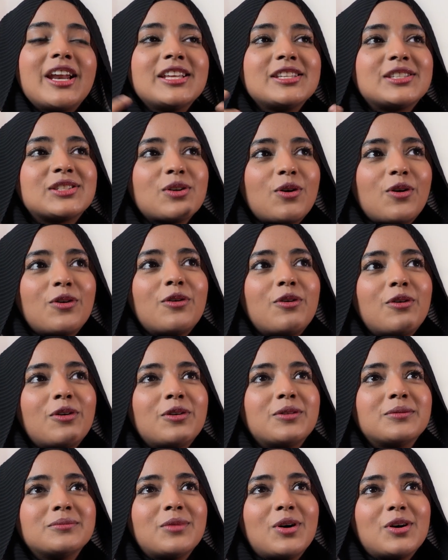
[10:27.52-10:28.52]
I
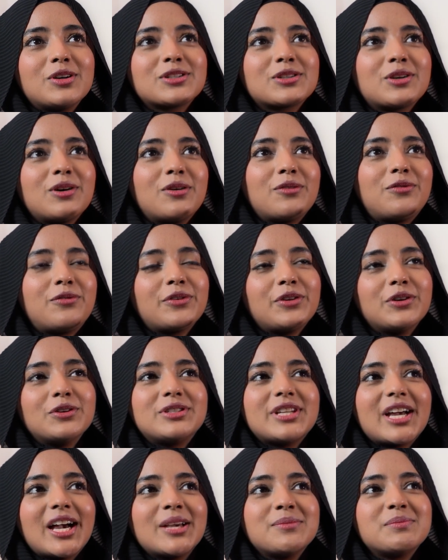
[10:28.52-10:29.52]
saw Moscow few
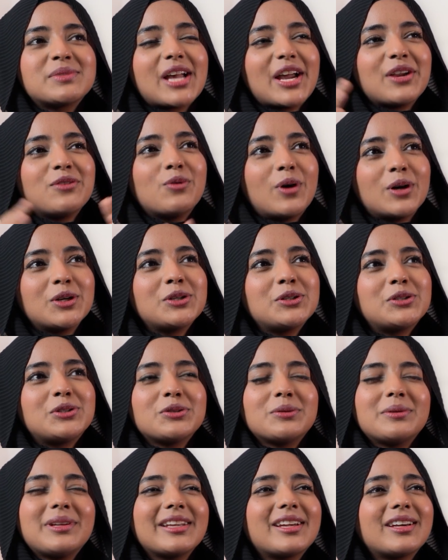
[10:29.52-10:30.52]
times, I wanted
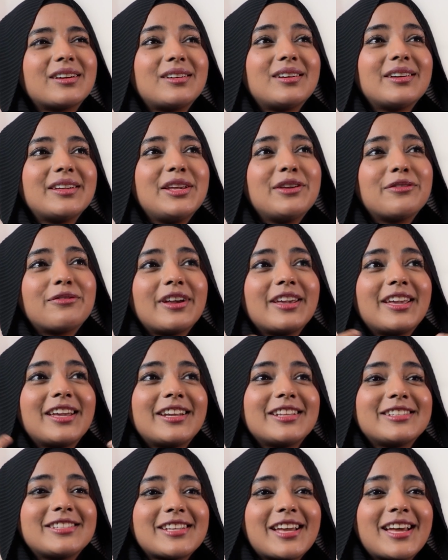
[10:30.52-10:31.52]
to like, if I get
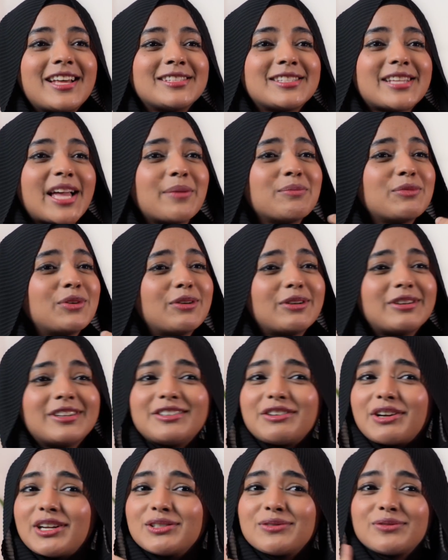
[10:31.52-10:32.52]
a chance, I'm gonna
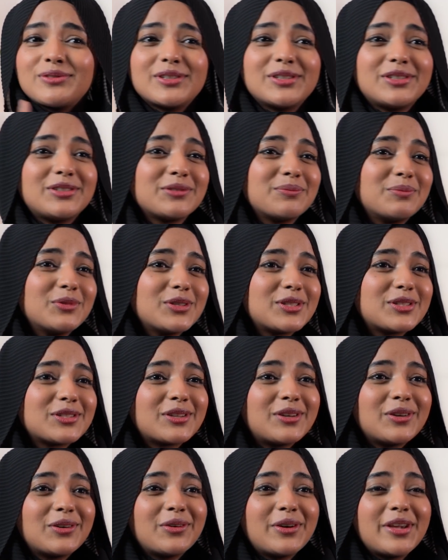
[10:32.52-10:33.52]
transfer to
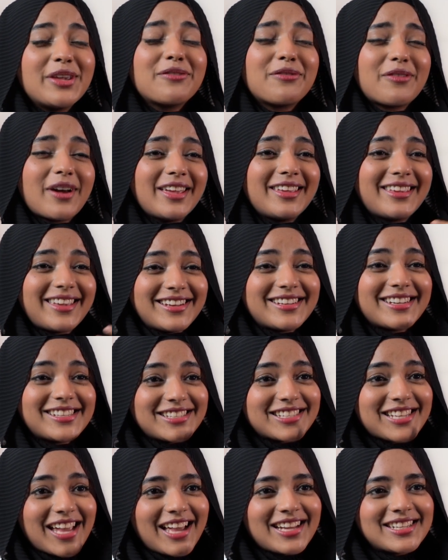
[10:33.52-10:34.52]
Moscow. If I get a
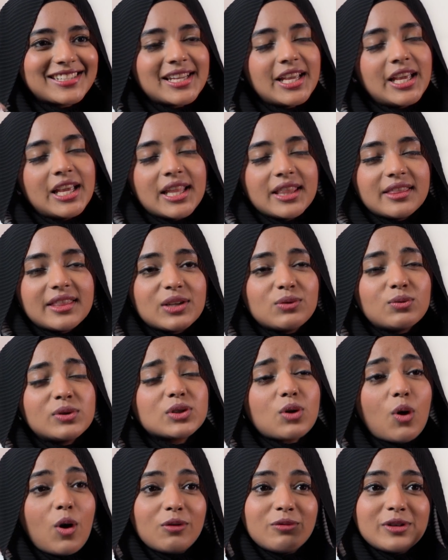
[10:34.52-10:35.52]
chance, that was
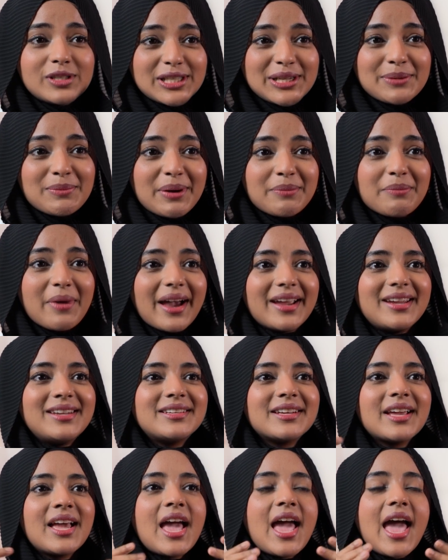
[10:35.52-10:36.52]
always in my
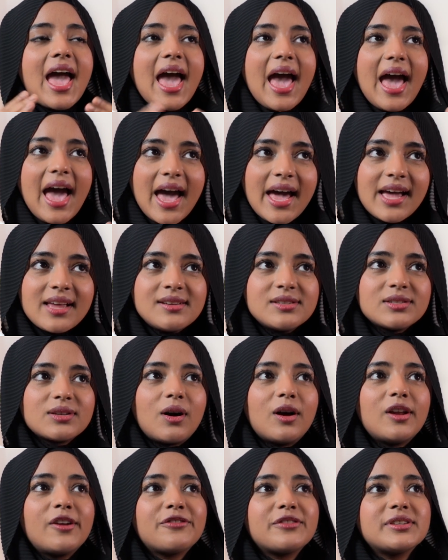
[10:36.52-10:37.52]
mind. And
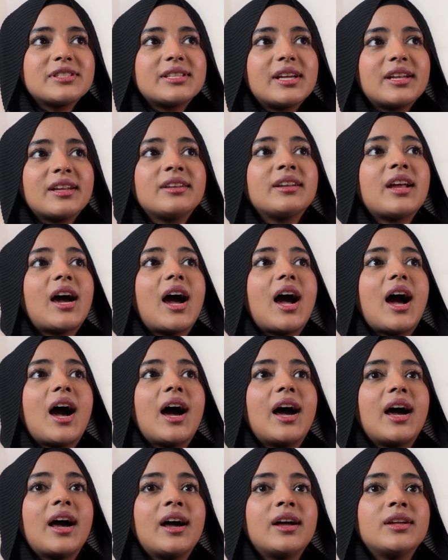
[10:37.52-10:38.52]
all of a sudden,
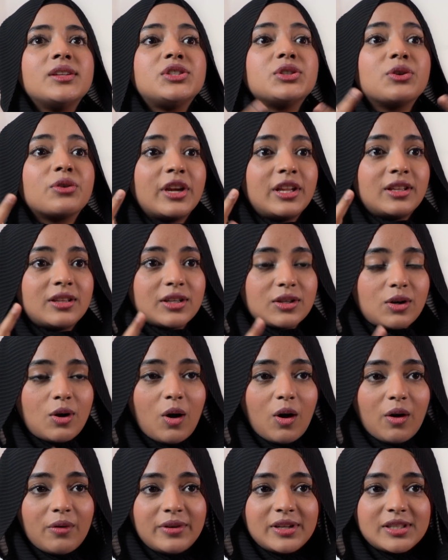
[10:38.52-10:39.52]
during the
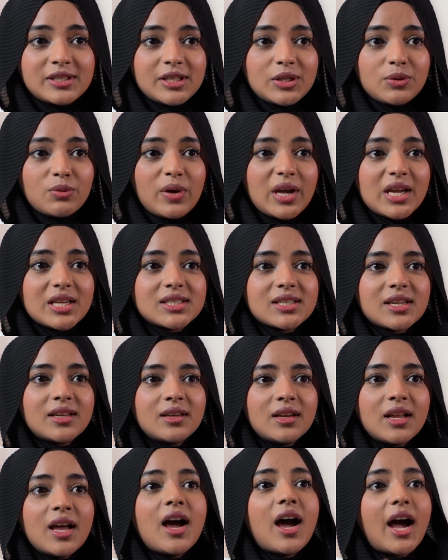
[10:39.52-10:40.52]
COVID
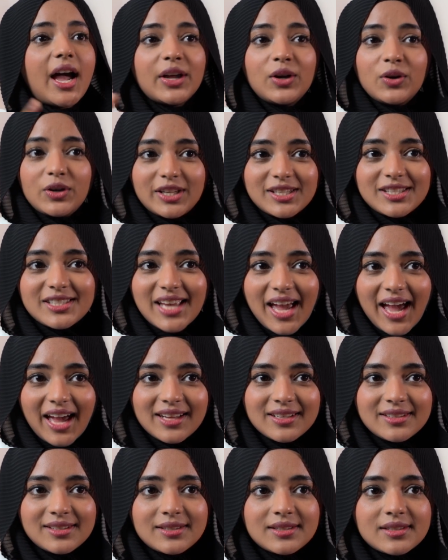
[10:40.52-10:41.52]
situation, I got a
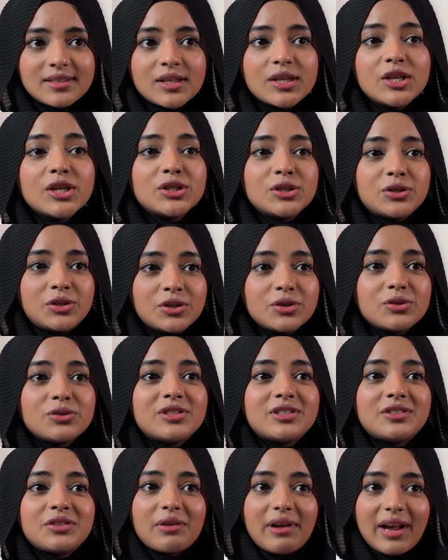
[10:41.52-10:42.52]
chance to
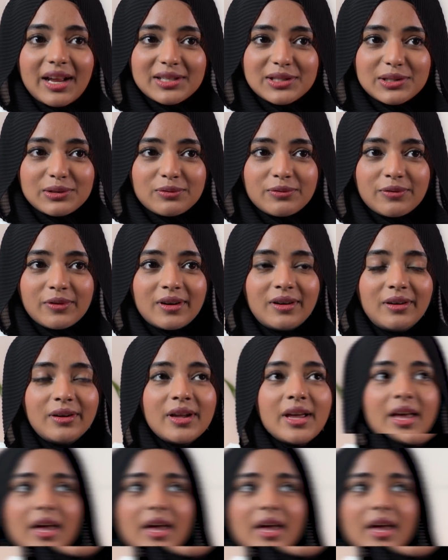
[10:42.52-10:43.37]
transfer.